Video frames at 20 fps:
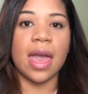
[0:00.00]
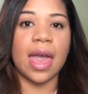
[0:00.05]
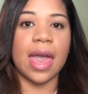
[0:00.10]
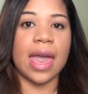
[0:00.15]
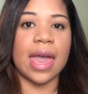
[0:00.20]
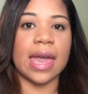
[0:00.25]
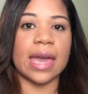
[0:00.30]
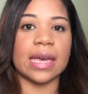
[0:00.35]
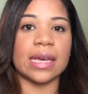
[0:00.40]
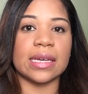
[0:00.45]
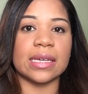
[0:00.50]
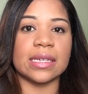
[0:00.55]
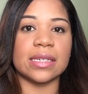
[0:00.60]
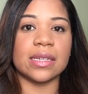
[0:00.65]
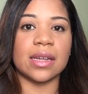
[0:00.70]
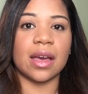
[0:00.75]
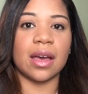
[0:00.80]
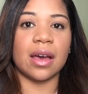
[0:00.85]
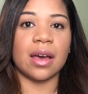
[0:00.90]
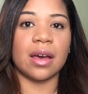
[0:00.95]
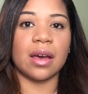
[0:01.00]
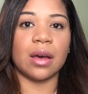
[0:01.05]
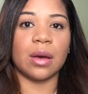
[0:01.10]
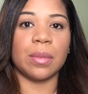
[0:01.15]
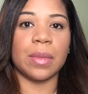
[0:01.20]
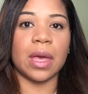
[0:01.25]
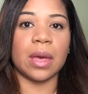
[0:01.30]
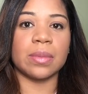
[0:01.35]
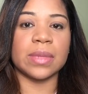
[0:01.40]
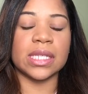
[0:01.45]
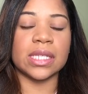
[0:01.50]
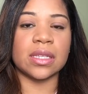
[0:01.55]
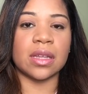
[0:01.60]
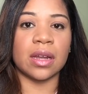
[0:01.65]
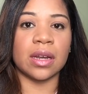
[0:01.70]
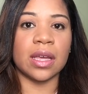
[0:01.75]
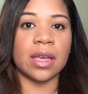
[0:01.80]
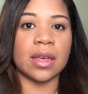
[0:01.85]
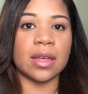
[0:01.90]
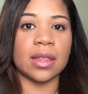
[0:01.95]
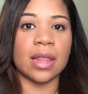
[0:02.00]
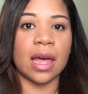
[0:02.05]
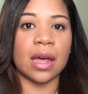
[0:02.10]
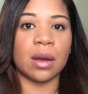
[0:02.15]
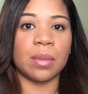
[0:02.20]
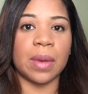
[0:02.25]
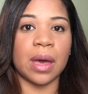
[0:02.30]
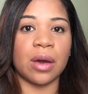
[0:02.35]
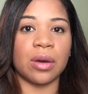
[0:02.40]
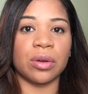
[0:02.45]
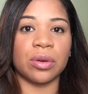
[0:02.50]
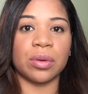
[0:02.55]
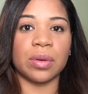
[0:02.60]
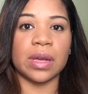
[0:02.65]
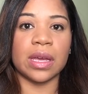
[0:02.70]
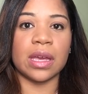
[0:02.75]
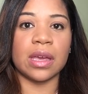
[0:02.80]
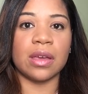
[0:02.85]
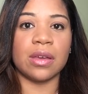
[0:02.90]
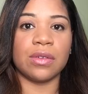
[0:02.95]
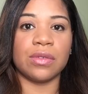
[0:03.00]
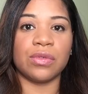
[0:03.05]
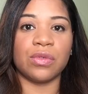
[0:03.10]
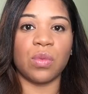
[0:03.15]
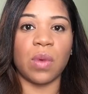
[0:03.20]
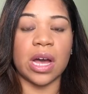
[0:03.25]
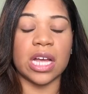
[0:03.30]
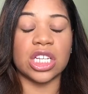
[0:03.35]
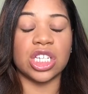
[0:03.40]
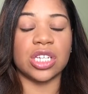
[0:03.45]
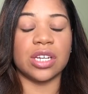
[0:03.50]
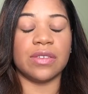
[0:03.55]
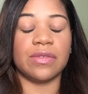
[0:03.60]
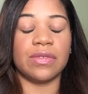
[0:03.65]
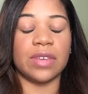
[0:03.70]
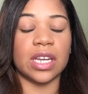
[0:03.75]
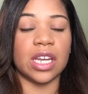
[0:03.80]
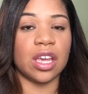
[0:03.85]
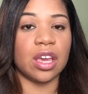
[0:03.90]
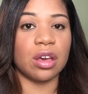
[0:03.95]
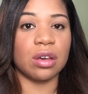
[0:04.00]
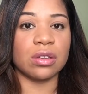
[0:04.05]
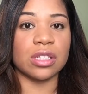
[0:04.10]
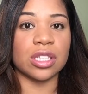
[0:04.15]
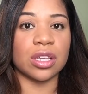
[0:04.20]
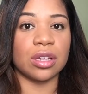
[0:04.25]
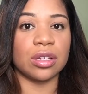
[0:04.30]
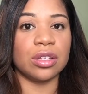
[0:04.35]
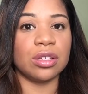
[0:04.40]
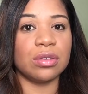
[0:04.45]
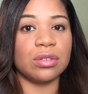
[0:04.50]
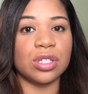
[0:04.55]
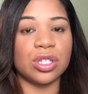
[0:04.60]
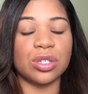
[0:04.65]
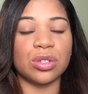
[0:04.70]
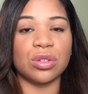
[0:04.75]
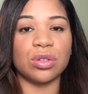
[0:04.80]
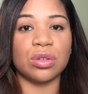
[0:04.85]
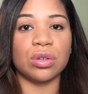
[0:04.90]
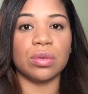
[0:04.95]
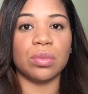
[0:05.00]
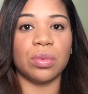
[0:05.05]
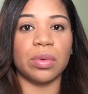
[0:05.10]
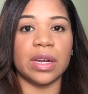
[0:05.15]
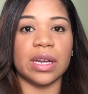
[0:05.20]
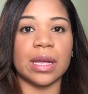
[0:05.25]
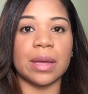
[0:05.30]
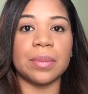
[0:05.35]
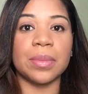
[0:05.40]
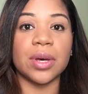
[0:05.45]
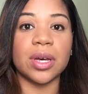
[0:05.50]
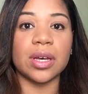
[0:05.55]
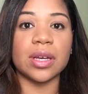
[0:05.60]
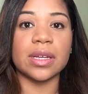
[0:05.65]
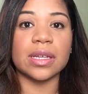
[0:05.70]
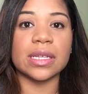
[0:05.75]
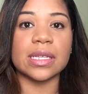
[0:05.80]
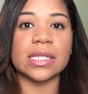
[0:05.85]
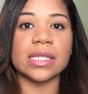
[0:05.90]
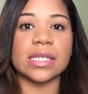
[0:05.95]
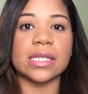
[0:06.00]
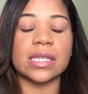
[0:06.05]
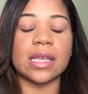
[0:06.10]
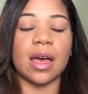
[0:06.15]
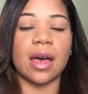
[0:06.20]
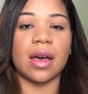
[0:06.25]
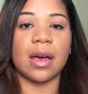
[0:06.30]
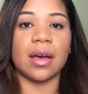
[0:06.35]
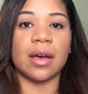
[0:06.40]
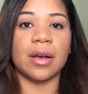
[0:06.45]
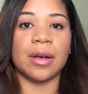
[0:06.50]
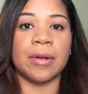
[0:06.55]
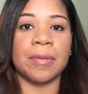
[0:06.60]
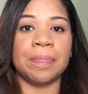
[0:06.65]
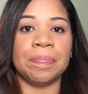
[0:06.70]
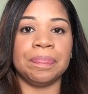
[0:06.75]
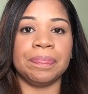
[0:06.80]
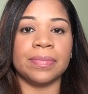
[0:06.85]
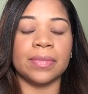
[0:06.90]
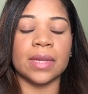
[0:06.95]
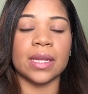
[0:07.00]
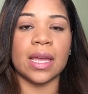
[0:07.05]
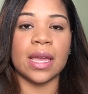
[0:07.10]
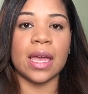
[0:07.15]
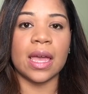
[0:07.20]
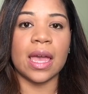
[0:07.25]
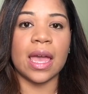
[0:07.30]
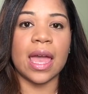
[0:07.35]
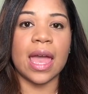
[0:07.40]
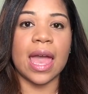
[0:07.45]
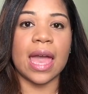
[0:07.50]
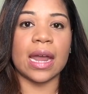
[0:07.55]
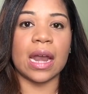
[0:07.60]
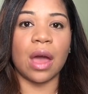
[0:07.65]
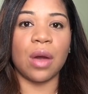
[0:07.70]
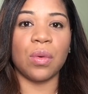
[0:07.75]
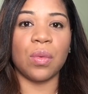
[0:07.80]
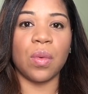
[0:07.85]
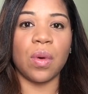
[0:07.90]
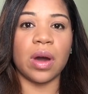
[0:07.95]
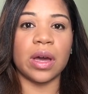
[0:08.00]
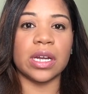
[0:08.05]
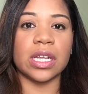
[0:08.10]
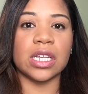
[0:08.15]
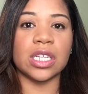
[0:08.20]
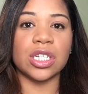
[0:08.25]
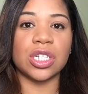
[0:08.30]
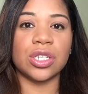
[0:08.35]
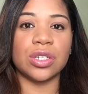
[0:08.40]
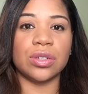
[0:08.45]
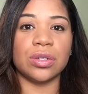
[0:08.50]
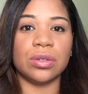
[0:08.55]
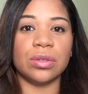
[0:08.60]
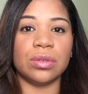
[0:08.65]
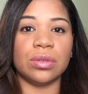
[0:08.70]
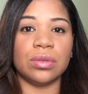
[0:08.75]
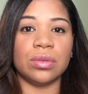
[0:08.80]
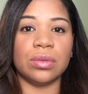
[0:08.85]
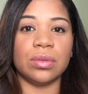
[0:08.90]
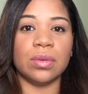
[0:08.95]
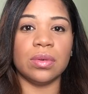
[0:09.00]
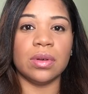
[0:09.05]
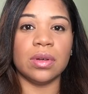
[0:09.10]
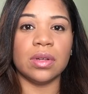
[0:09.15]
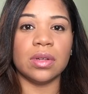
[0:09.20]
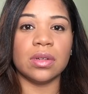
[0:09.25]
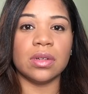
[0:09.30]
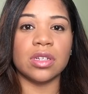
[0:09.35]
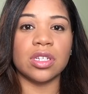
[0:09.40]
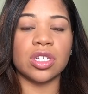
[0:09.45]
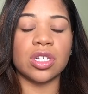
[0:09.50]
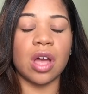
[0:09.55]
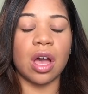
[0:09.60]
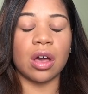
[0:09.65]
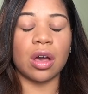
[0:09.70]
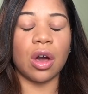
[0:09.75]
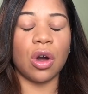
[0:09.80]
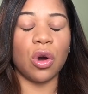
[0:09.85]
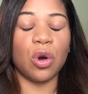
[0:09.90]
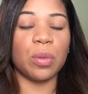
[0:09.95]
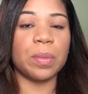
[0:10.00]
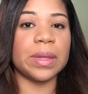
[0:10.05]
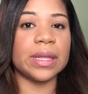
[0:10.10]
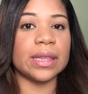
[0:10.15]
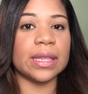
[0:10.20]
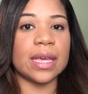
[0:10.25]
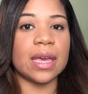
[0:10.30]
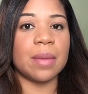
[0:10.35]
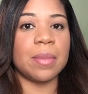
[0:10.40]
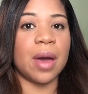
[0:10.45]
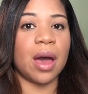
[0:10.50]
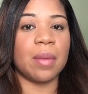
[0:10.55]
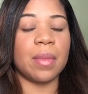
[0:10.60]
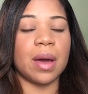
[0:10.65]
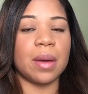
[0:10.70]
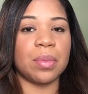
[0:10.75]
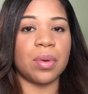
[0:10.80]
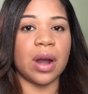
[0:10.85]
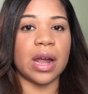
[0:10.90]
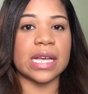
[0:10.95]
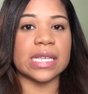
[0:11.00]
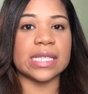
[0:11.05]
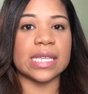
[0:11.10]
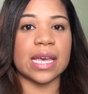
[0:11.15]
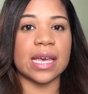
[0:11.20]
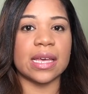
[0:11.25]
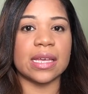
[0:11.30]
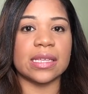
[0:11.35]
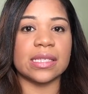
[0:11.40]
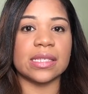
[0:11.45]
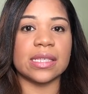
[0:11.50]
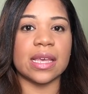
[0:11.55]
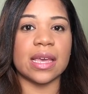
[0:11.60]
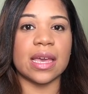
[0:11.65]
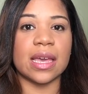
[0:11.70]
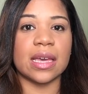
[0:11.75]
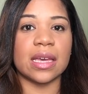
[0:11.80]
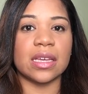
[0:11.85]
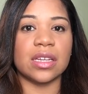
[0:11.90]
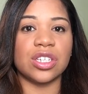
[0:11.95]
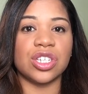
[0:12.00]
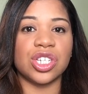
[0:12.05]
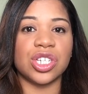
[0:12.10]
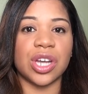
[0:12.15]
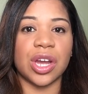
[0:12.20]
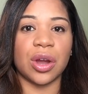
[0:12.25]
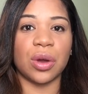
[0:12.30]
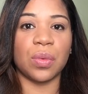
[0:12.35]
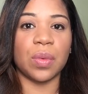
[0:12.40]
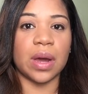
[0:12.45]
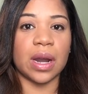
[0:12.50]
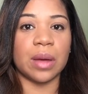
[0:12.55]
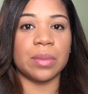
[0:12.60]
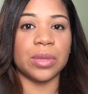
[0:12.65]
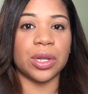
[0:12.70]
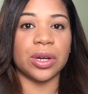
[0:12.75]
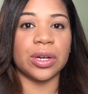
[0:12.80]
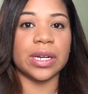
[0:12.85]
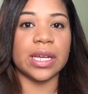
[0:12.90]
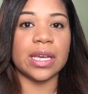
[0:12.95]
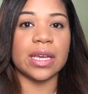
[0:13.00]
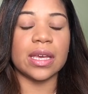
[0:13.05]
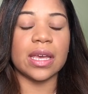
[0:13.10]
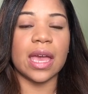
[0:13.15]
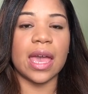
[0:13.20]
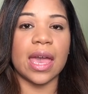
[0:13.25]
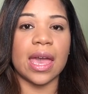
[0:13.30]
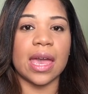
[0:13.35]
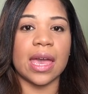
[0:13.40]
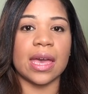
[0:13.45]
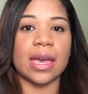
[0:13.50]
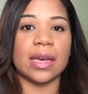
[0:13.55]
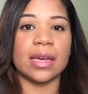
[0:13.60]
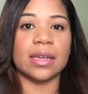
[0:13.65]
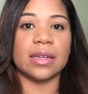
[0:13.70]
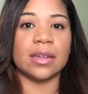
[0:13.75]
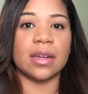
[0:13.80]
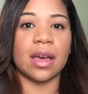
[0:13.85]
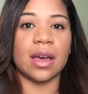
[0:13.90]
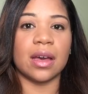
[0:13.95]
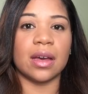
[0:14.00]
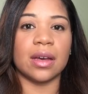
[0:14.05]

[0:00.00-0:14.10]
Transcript: and am studying a lot about grief, watching videos on YouTube, reading books, and I wanted to talk openly about my process and share what I'm learning and